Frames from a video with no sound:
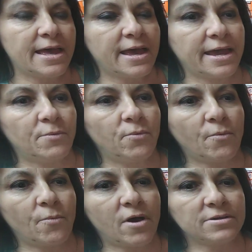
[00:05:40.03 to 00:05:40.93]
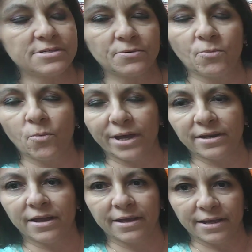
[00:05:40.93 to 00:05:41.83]
And also
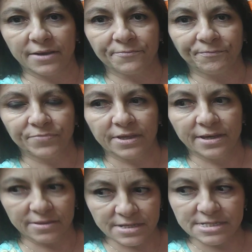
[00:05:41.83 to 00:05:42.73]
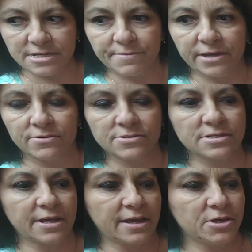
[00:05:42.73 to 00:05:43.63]
when I get these
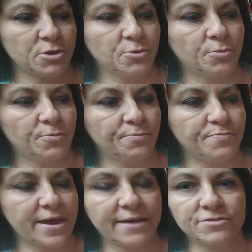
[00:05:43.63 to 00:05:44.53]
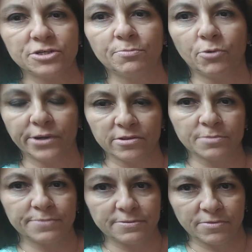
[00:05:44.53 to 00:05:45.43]
tomatoes, you have to boil
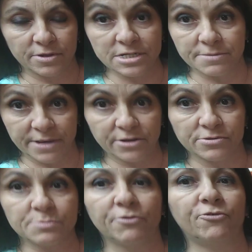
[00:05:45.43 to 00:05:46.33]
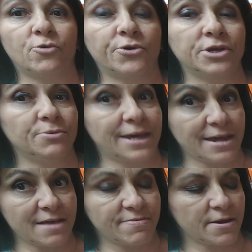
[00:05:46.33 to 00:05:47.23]
the tomatoes before you
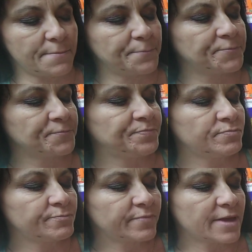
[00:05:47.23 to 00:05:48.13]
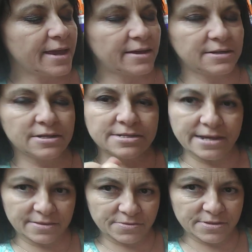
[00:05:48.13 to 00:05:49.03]
can them and
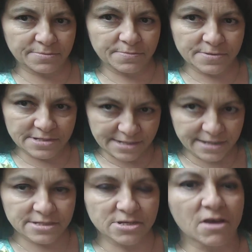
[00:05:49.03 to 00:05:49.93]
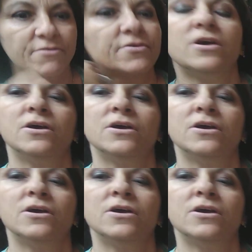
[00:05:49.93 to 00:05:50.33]
take the skins off.